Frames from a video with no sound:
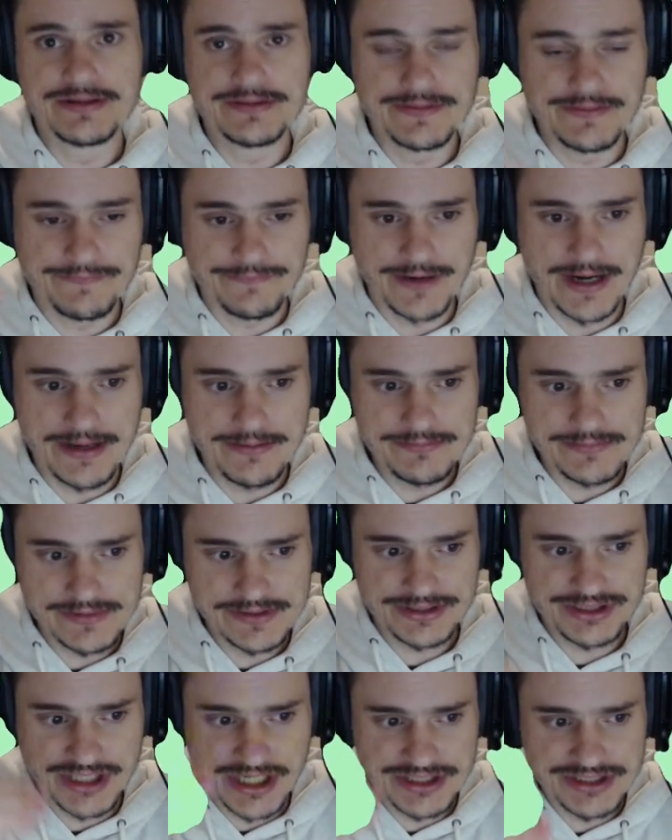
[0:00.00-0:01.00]
frame,
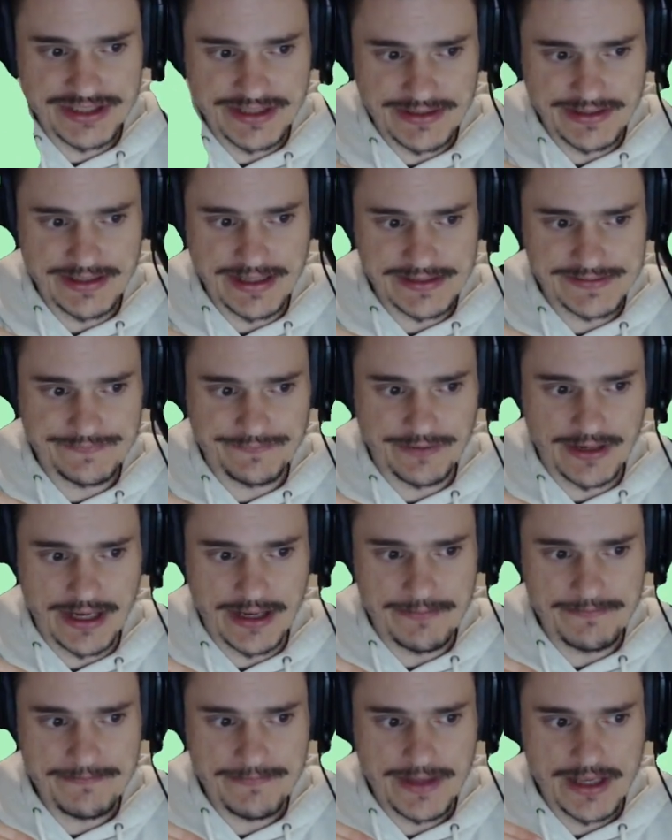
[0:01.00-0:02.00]
change to the next
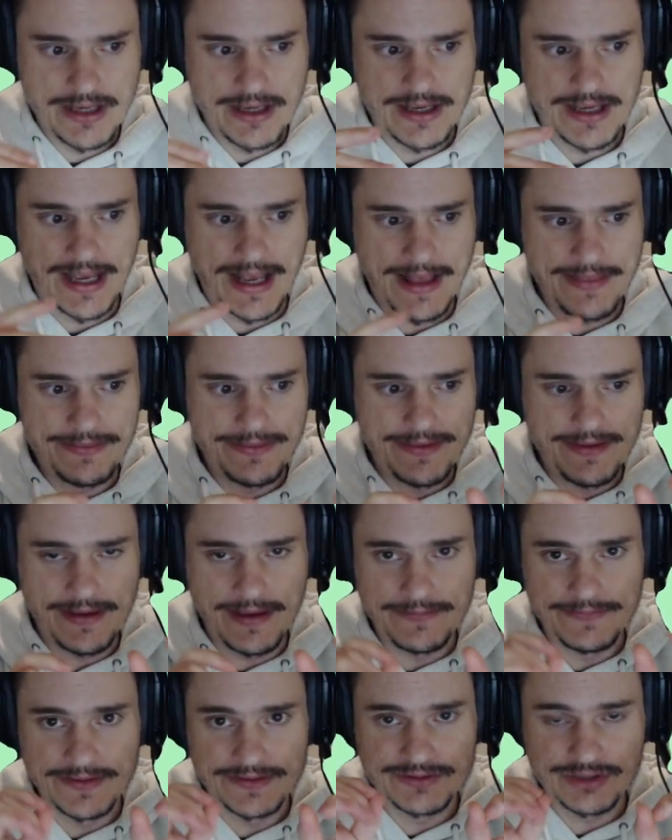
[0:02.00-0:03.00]
frame, and
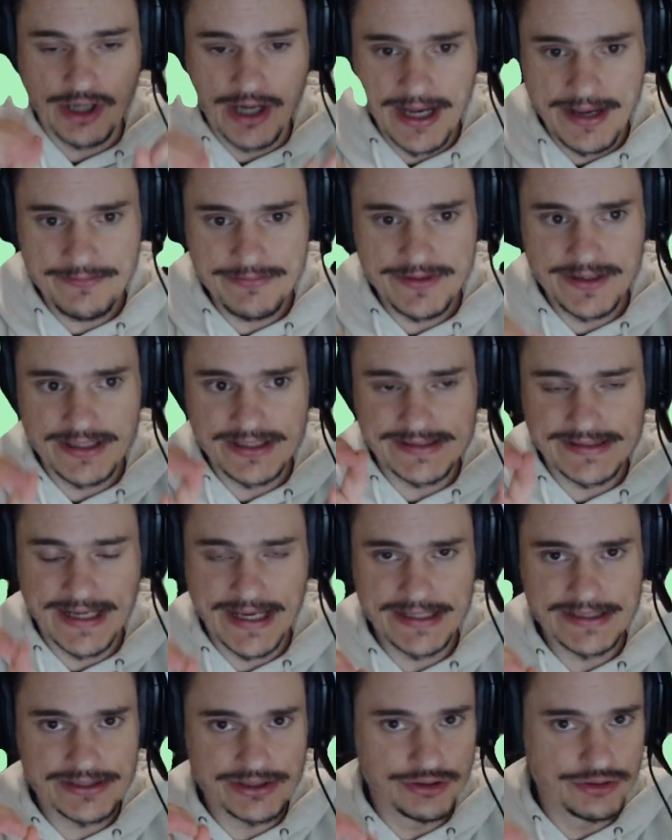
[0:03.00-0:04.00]
the time that it
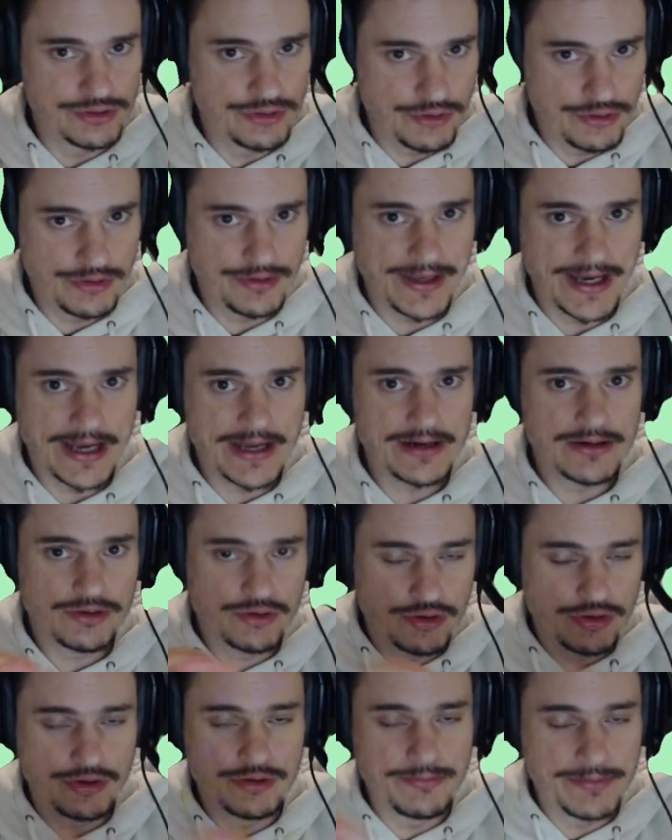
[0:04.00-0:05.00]
takes to do that
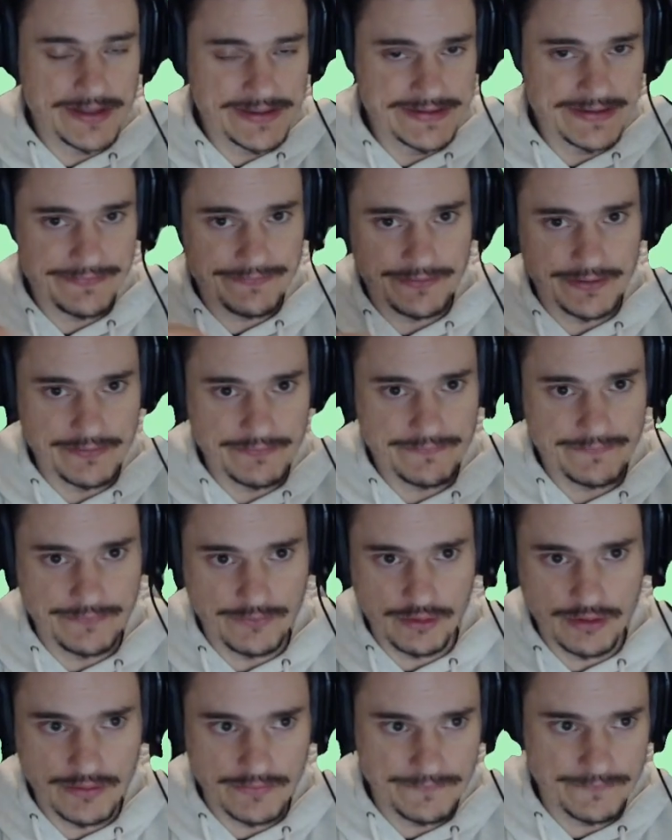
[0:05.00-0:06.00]
could be different
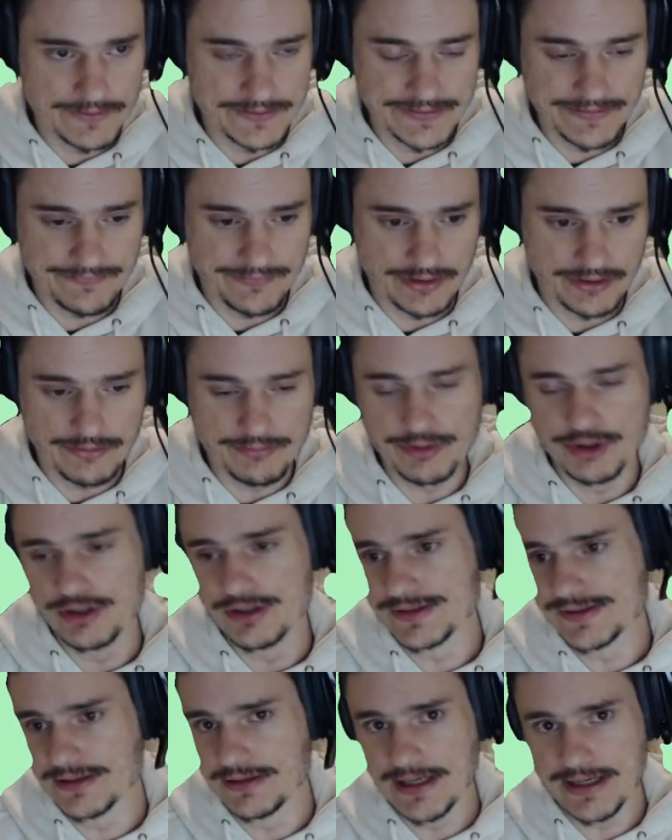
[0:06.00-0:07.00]
for different
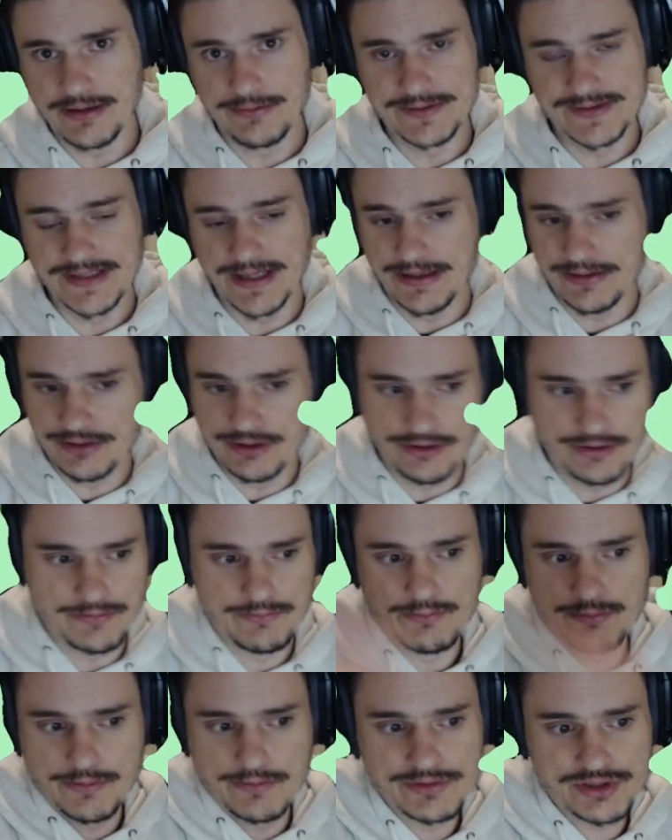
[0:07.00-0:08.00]
computers. So like I was
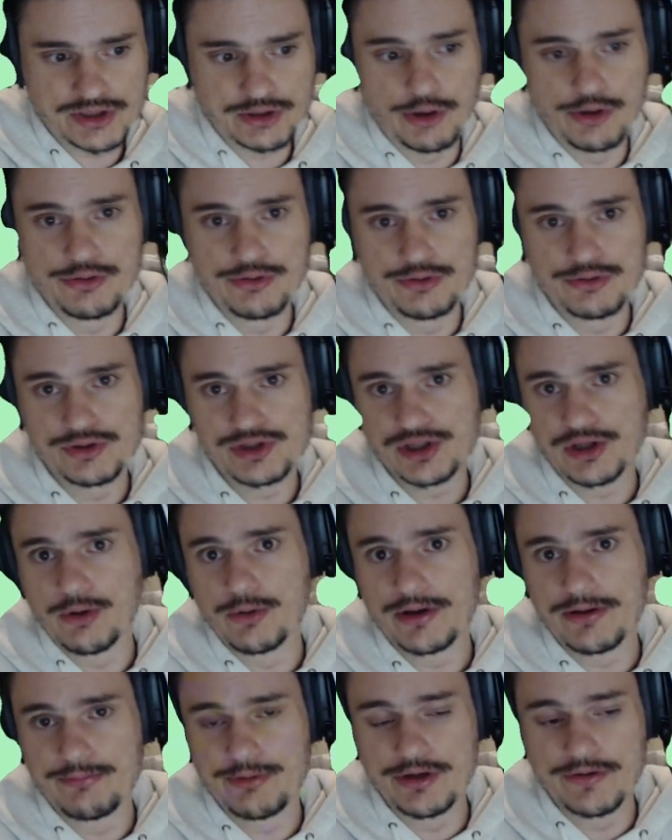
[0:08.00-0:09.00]
saying,
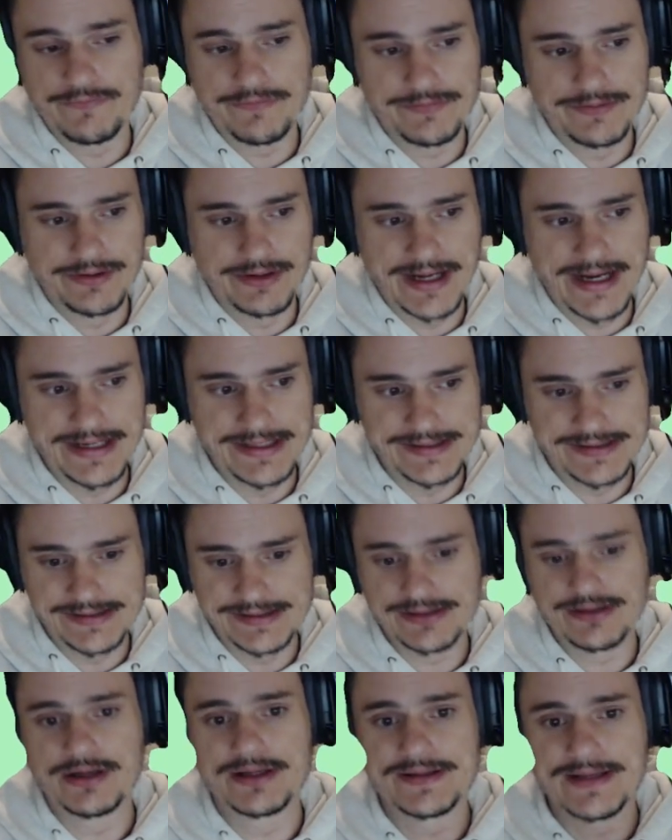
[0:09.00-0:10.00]
slower computer from the 90s
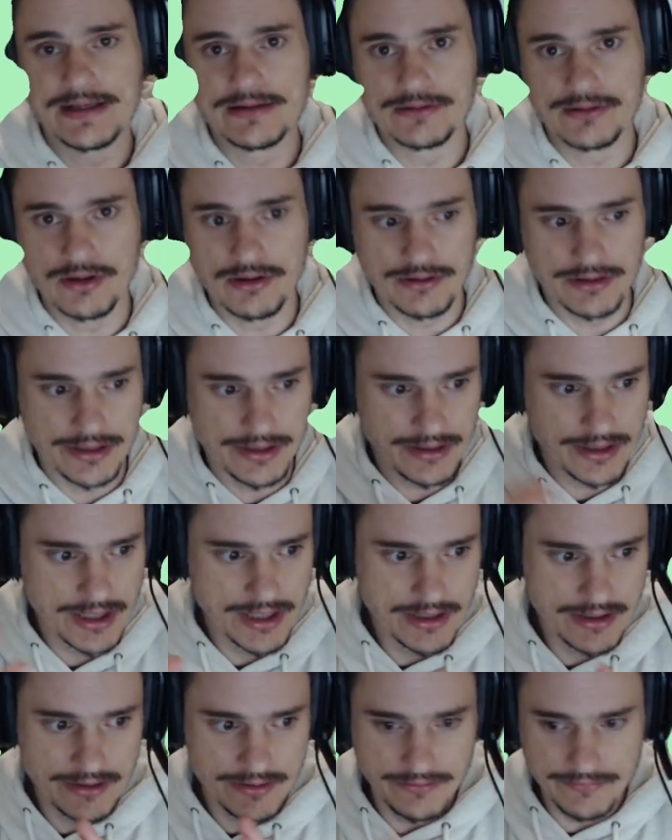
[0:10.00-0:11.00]
is going to take longer.
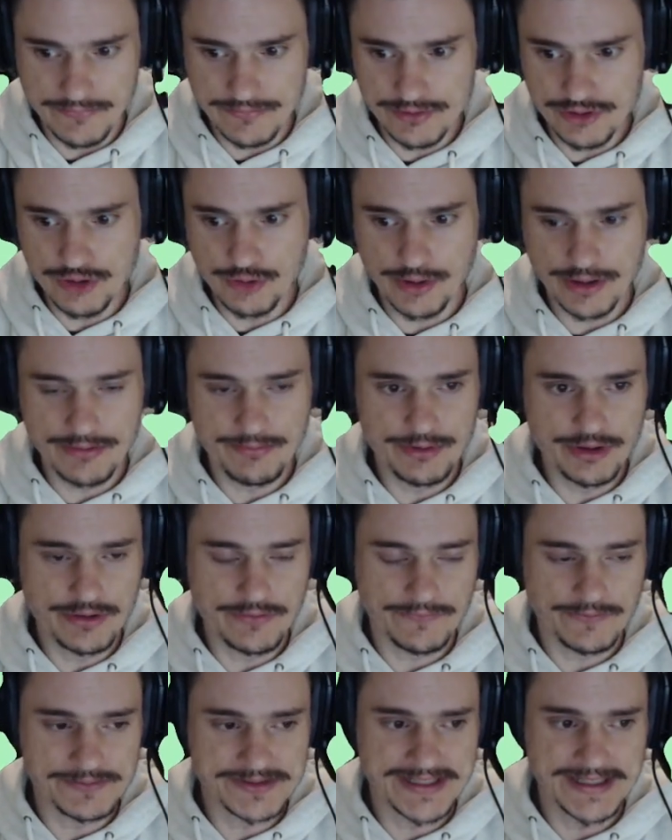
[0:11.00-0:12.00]
Newer
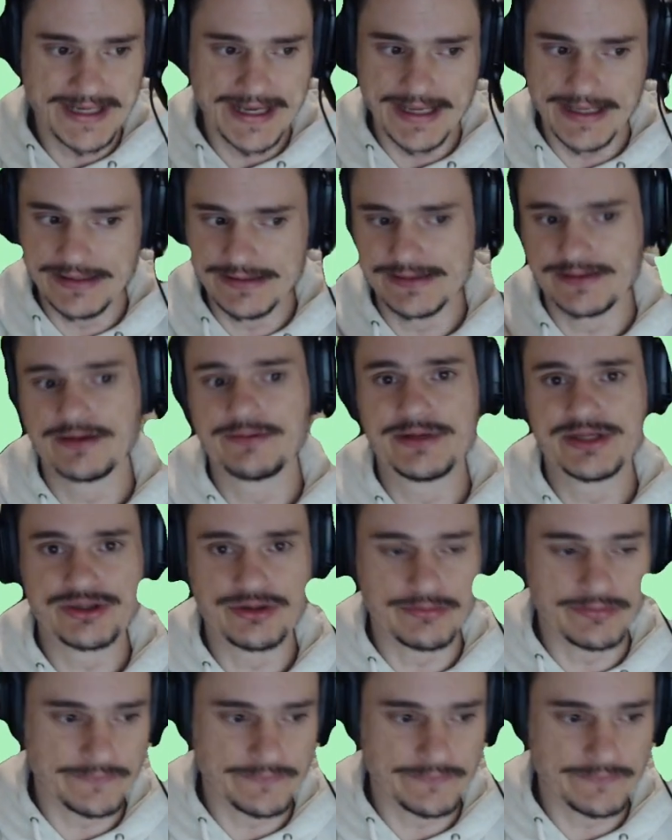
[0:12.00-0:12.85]
computer from today is going to be super